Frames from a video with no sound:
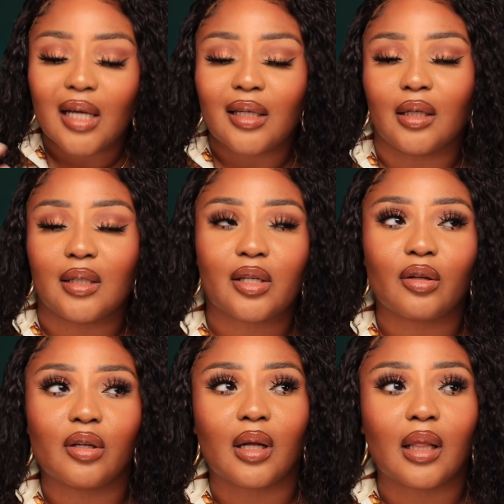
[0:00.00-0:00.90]
Not
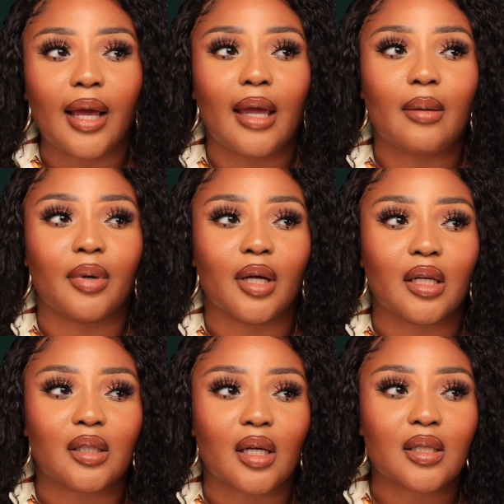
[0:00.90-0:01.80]
necessarily a claim, but
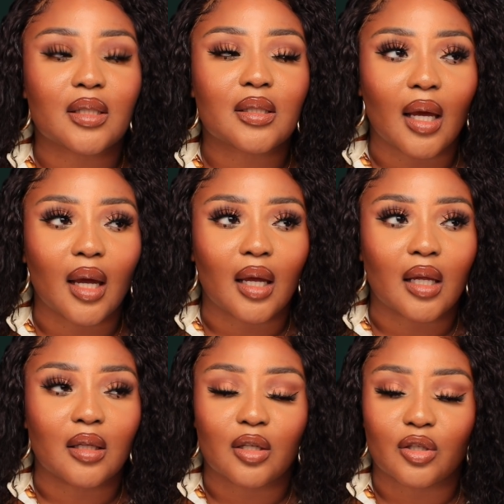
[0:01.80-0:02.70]
it does say
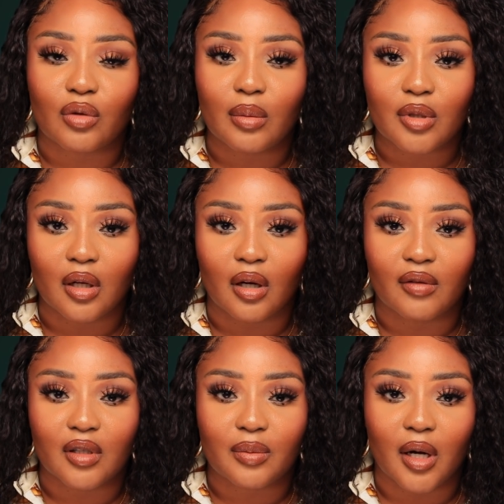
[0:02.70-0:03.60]
in the description of
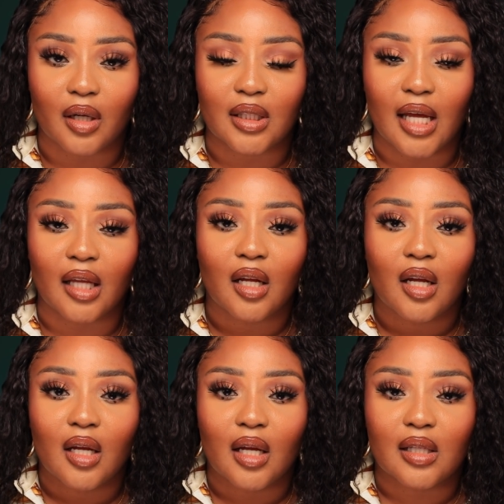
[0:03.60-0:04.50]
this product that
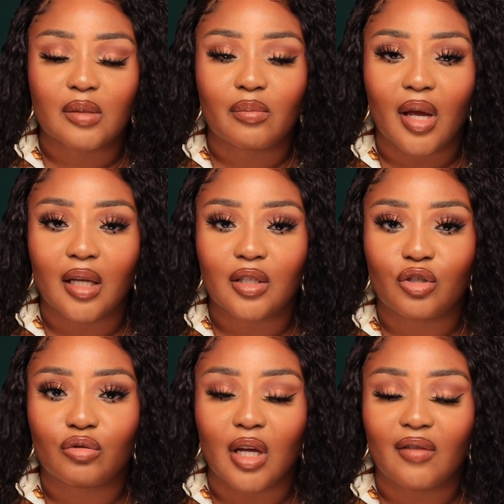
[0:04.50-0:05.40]
it's meant
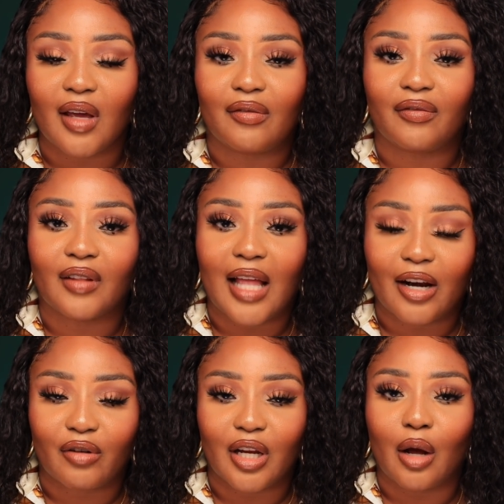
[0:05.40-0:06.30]
to give a
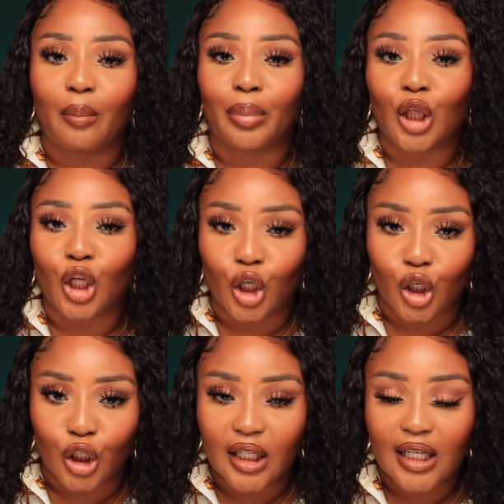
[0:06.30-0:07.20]
flattering
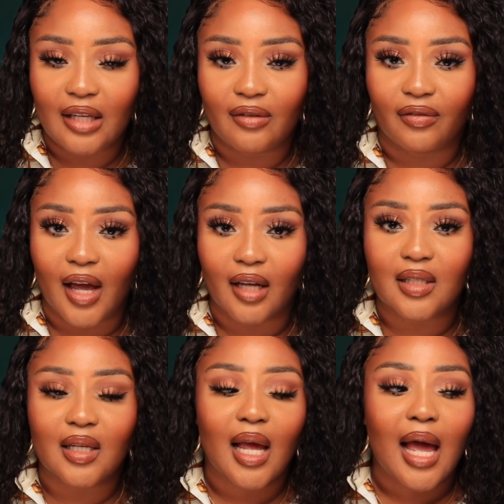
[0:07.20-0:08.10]
blurred effect.